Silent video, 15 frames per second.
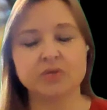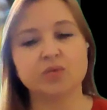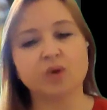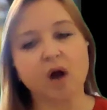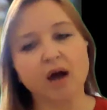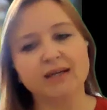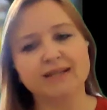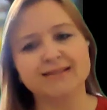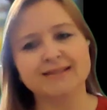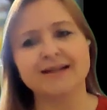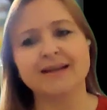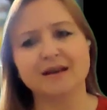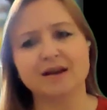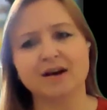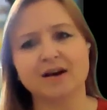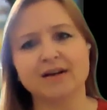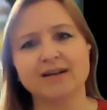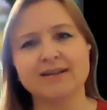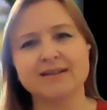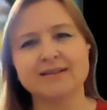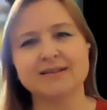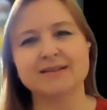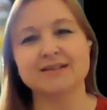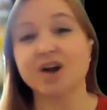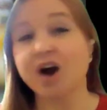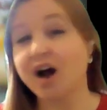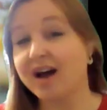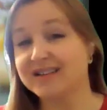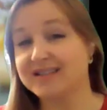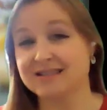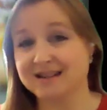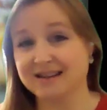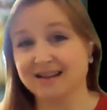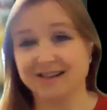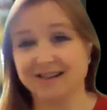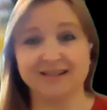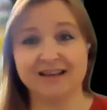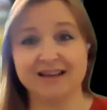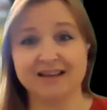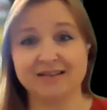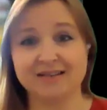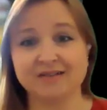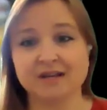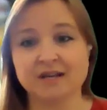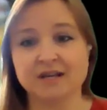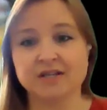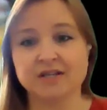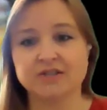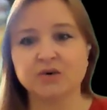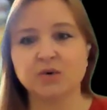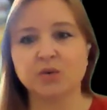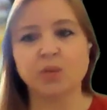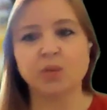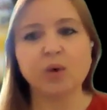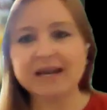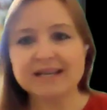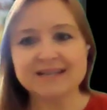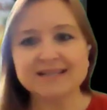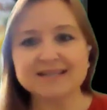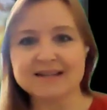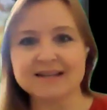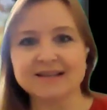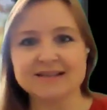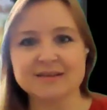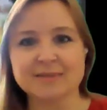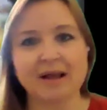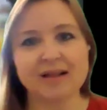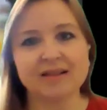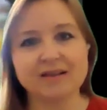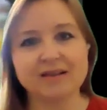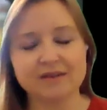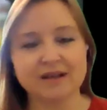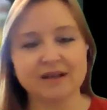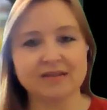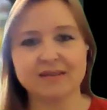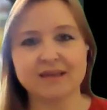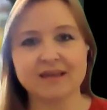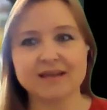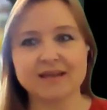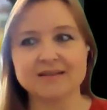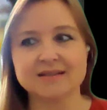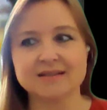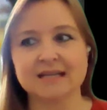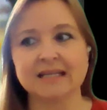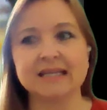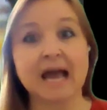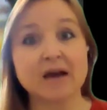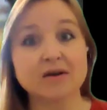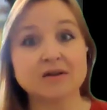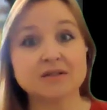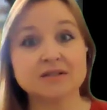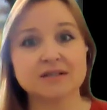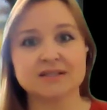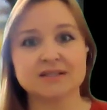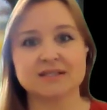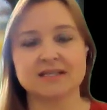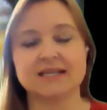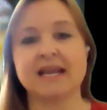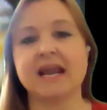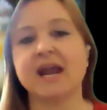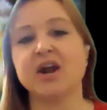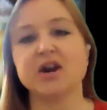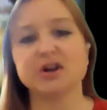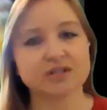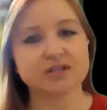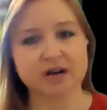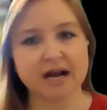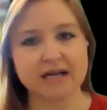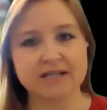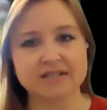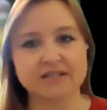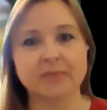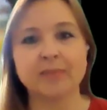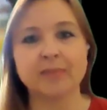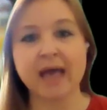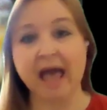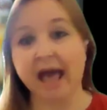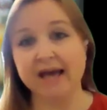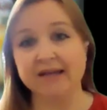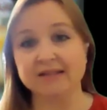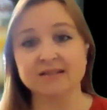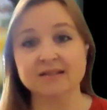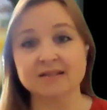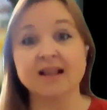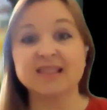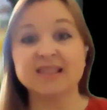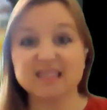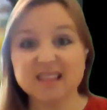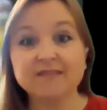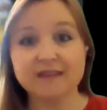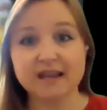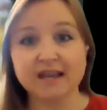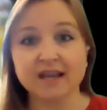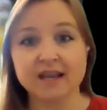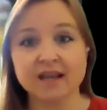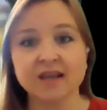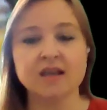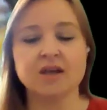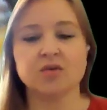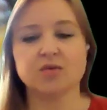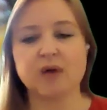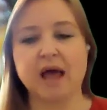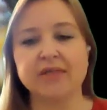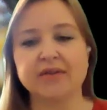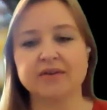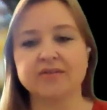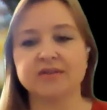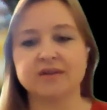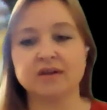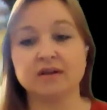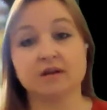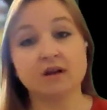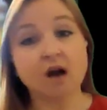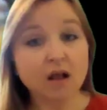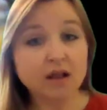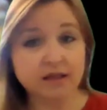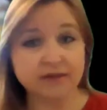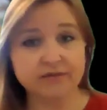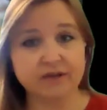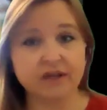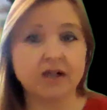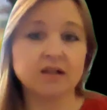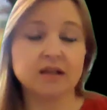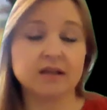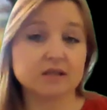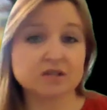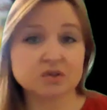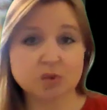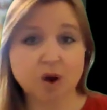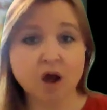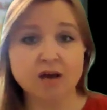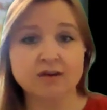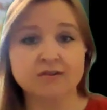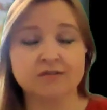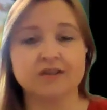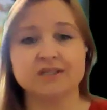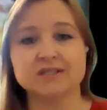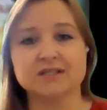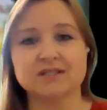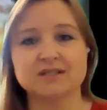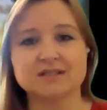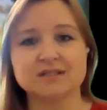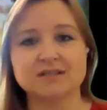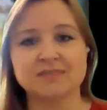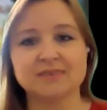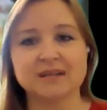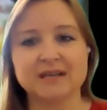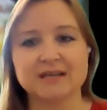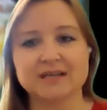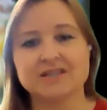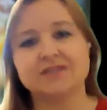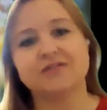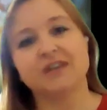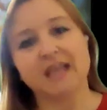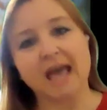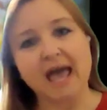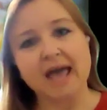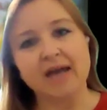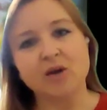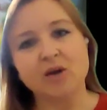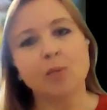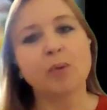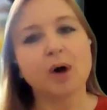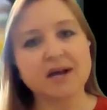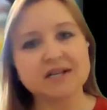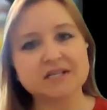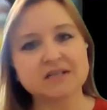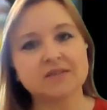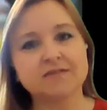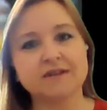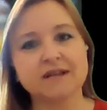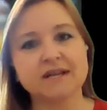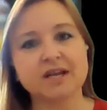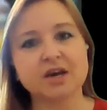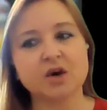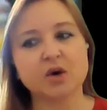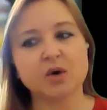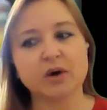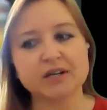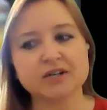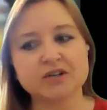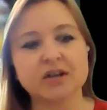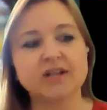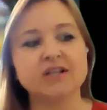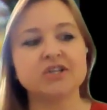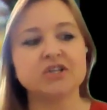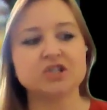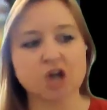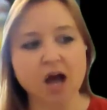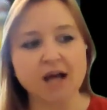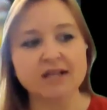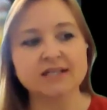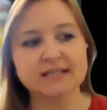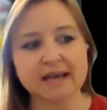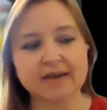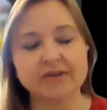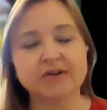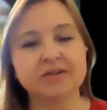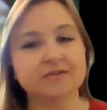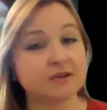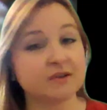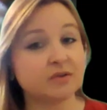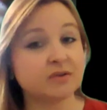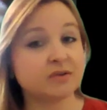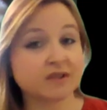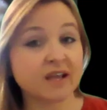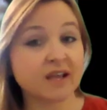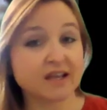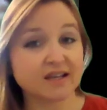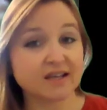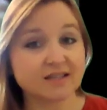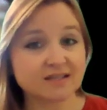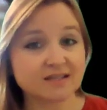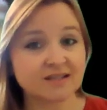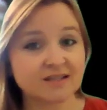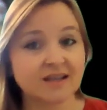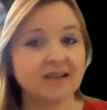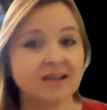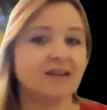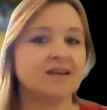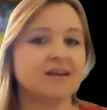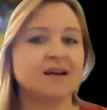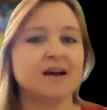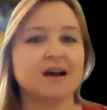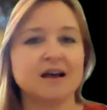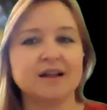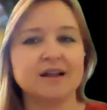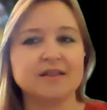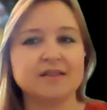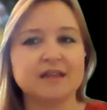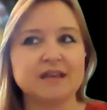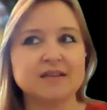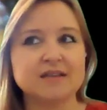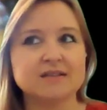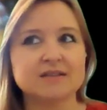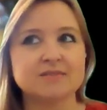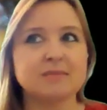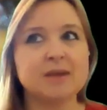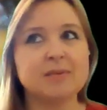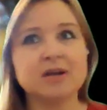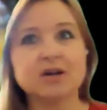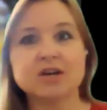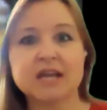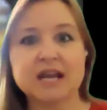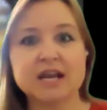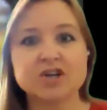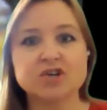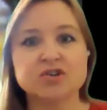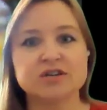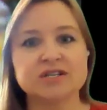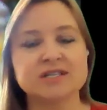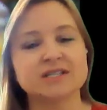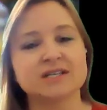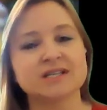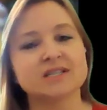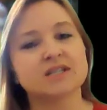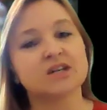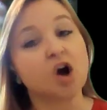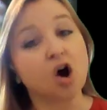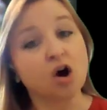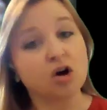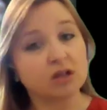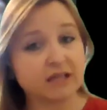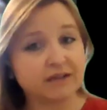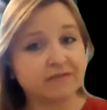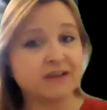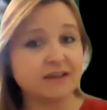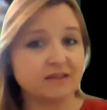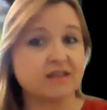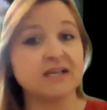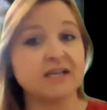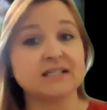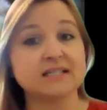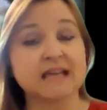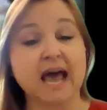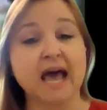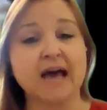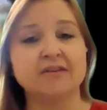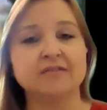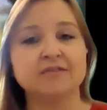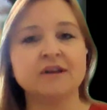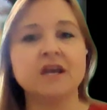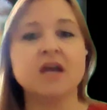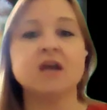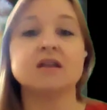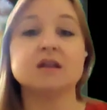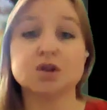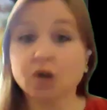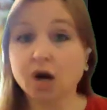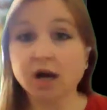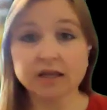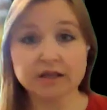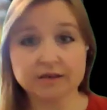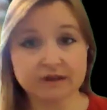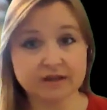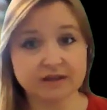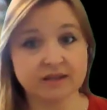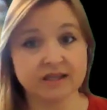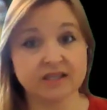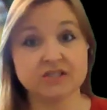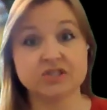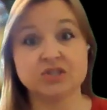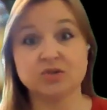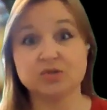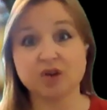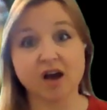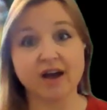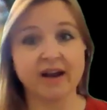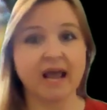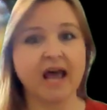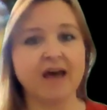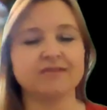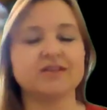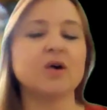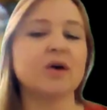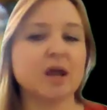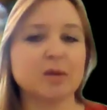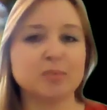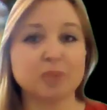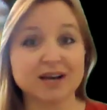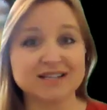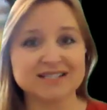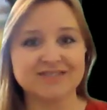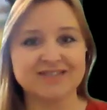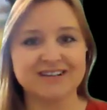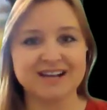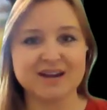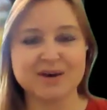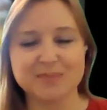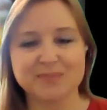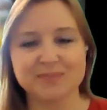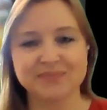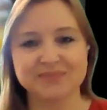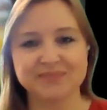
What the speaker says: the rock it's sitting on is not alive. So what is it about living things that allows us to characterize them as living rather than not living, like this rock, for instance? So if you can, pause the video and try to jot down a few things that maybe are characteristics that all living things have that non-living things do not have. Go ahead, pause the video.